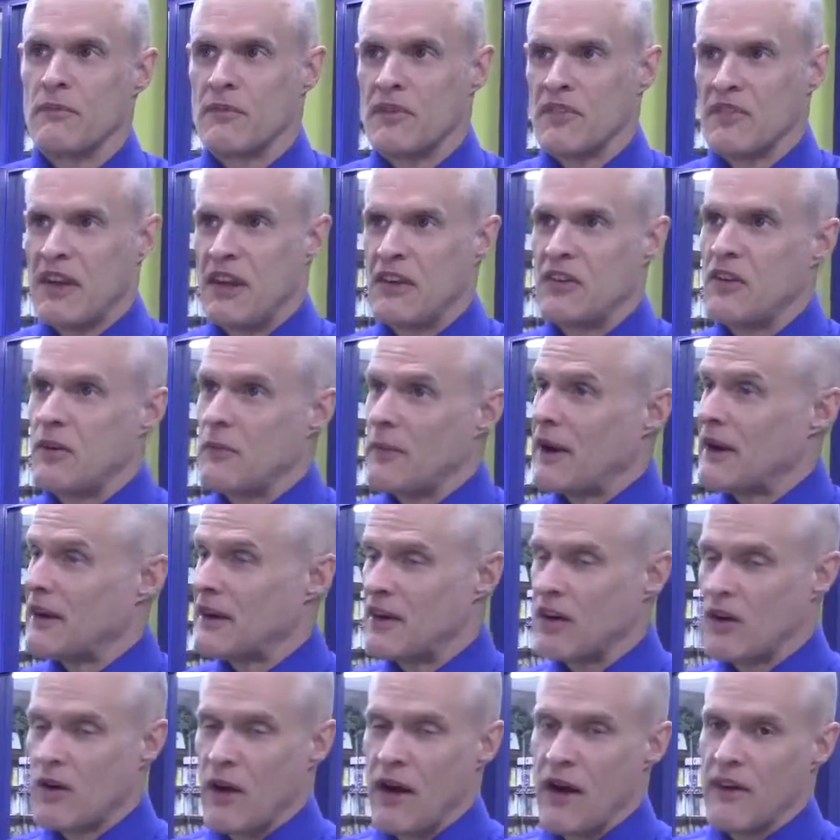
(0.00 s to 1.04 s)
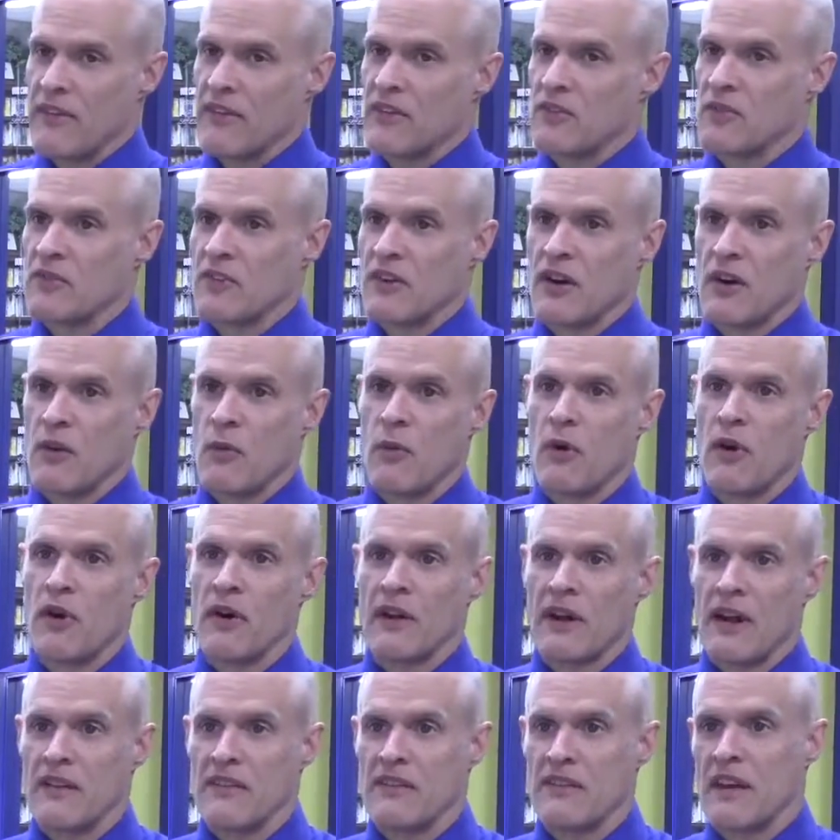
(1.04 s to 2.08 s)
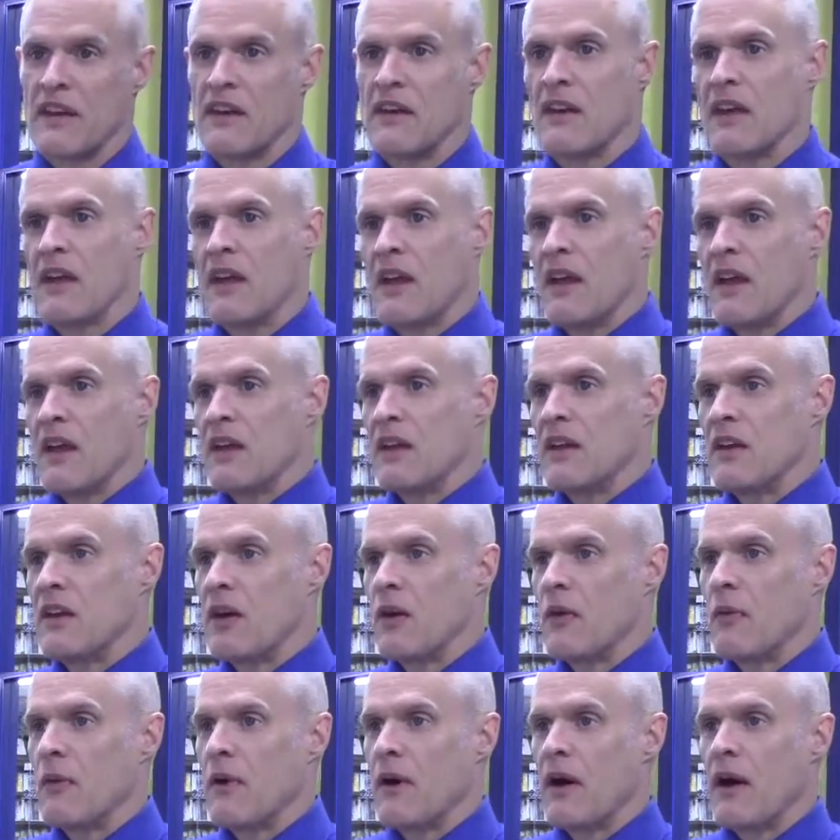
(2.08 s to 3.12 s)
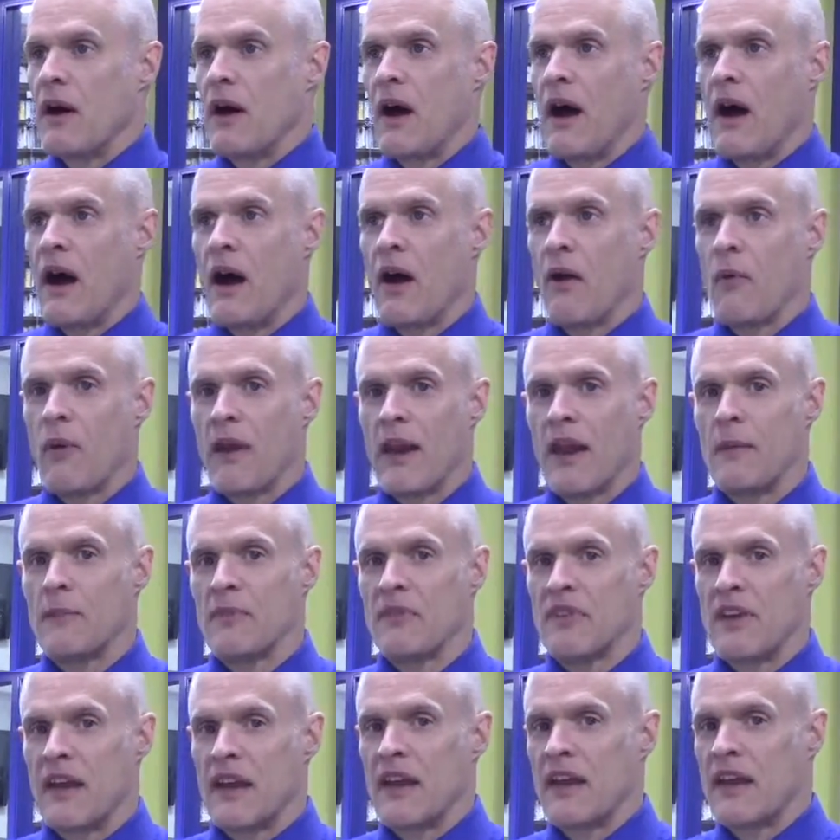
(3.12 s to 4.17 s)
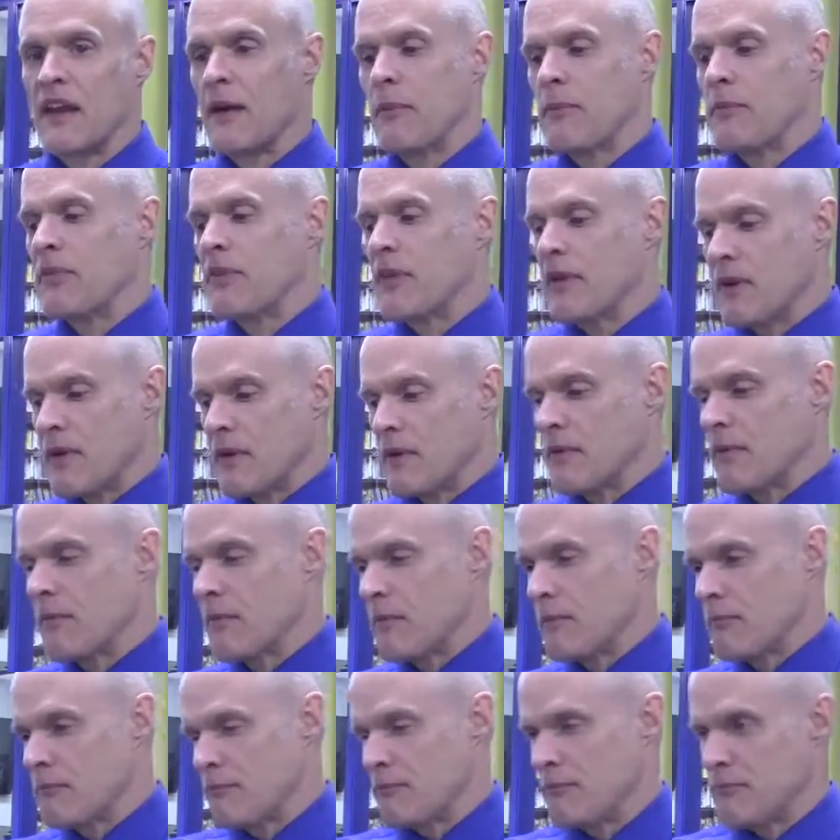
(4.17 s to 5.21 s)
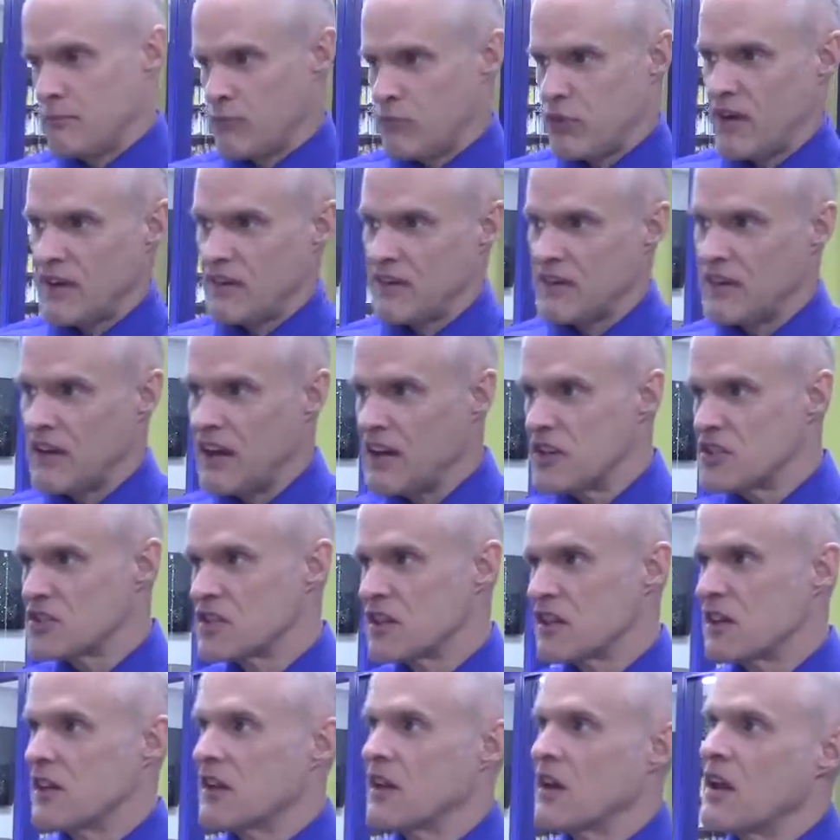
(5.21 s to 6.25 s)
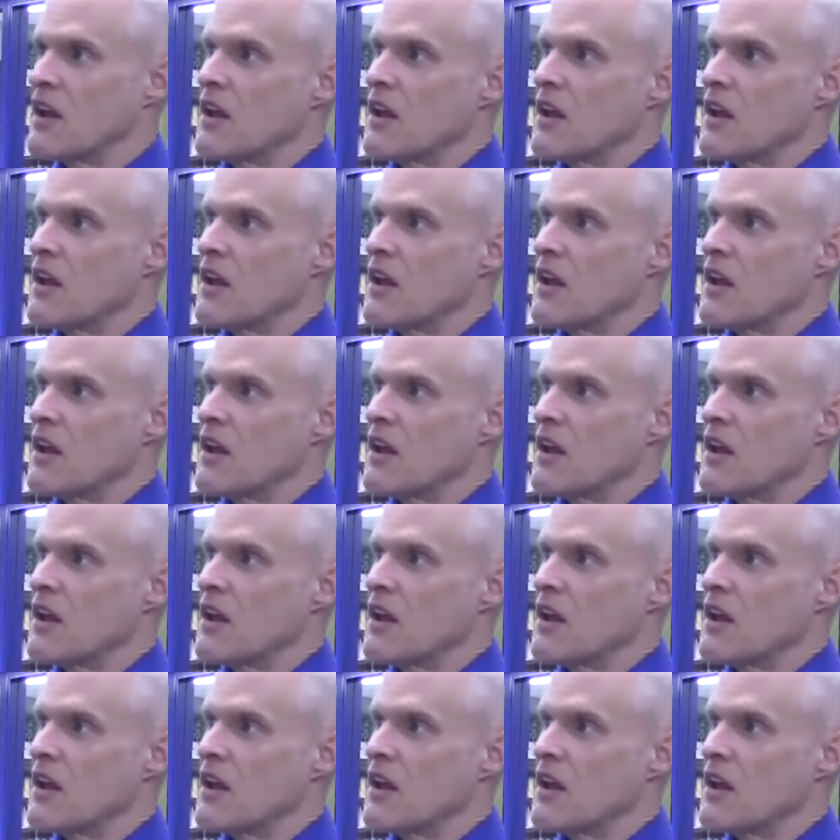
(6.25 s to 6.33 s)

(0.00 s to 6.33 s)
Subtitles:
said to him, I didn't know how this was going to work. I said, while I'm setting up the presentation,